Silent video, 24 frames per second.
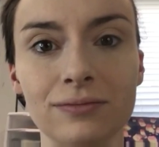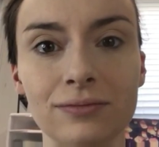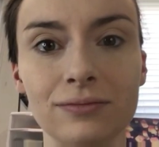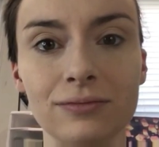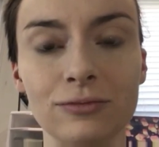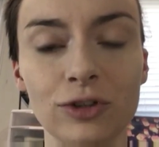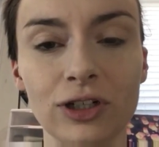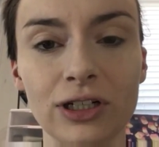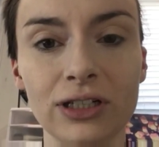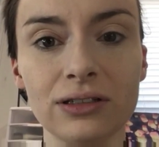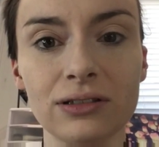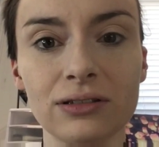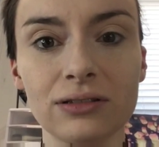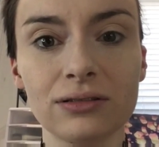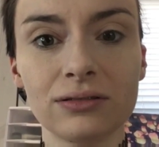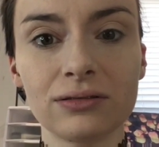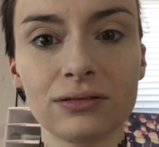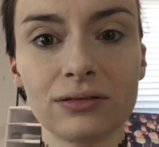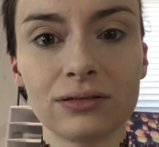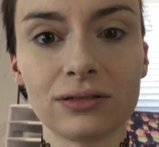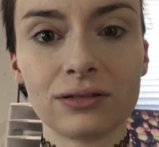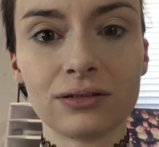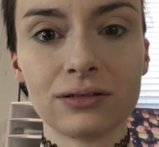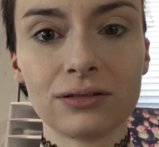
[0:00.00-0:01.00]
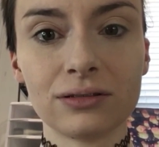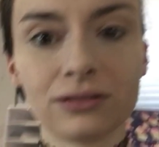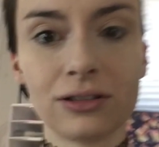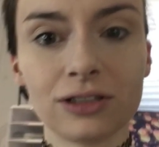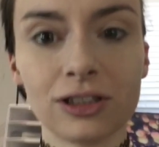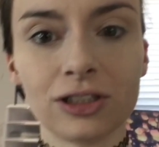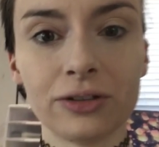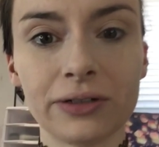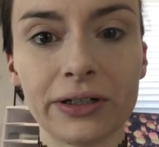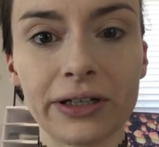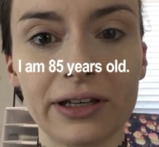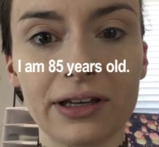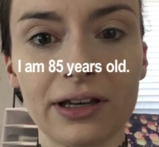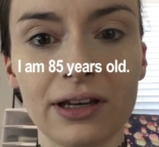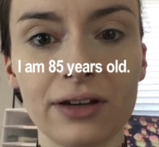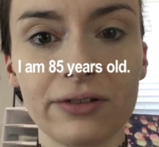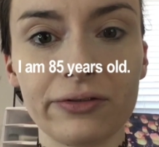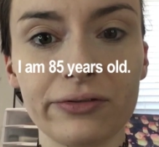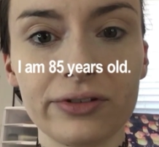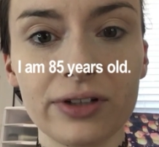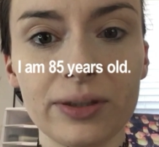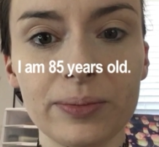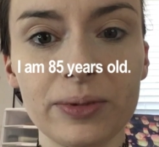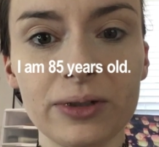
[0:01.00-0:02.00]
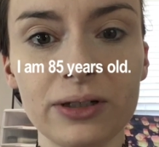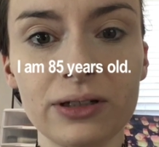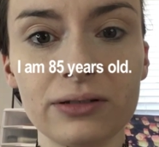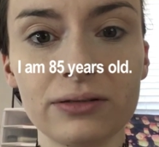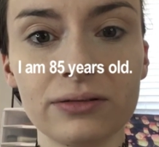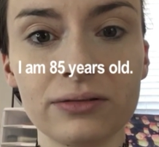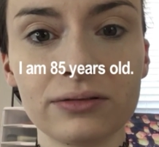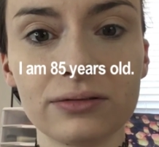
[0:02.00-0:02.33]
What? Oh, I can't flip it?